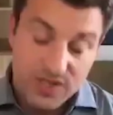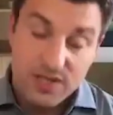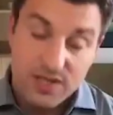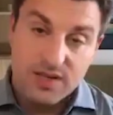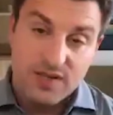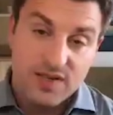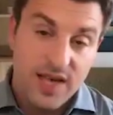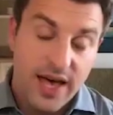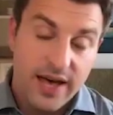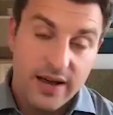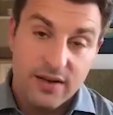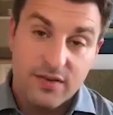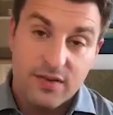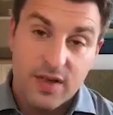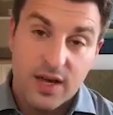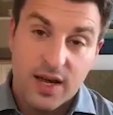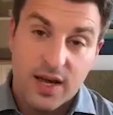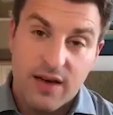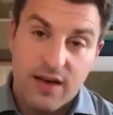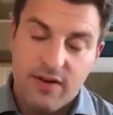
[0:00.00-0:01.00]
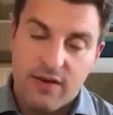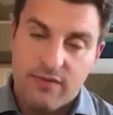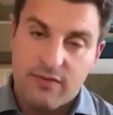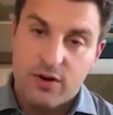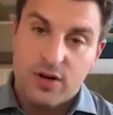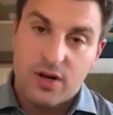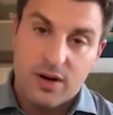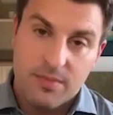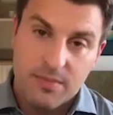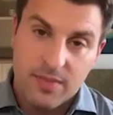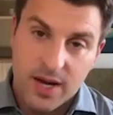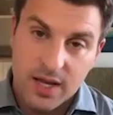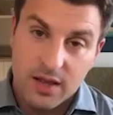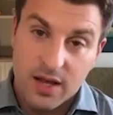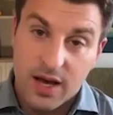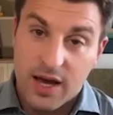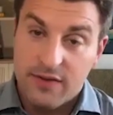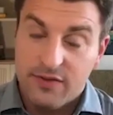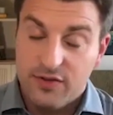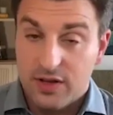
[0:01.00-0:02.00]
the saddest thing I've ever done in my
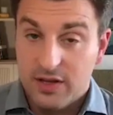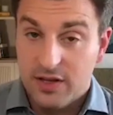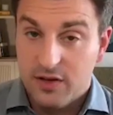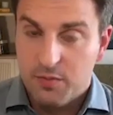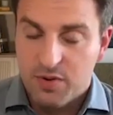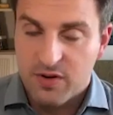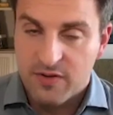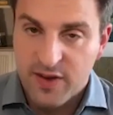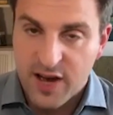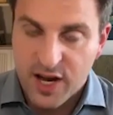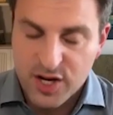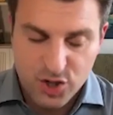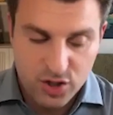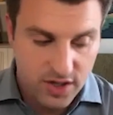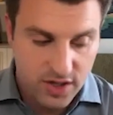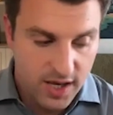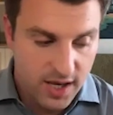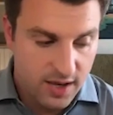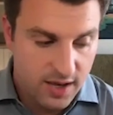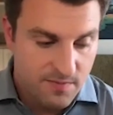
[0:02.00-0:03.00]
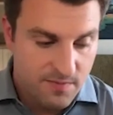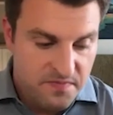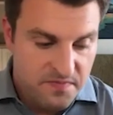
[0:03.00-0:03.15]
life, at least professionally,